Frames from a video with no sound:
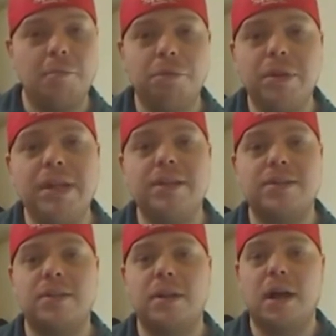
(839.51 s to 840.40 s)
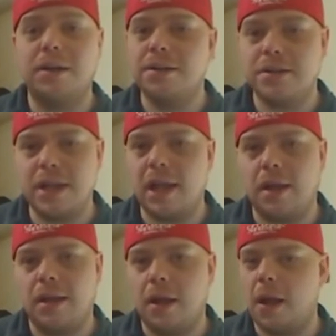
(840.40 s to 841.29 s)
And please,
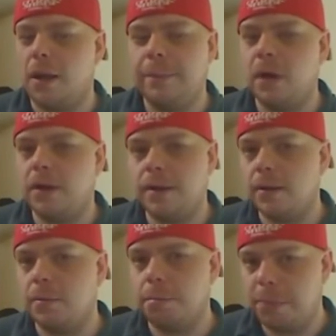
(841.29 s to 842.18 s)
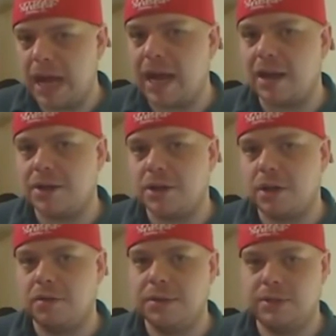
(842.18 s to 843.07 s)
understand, I'm not here to bash a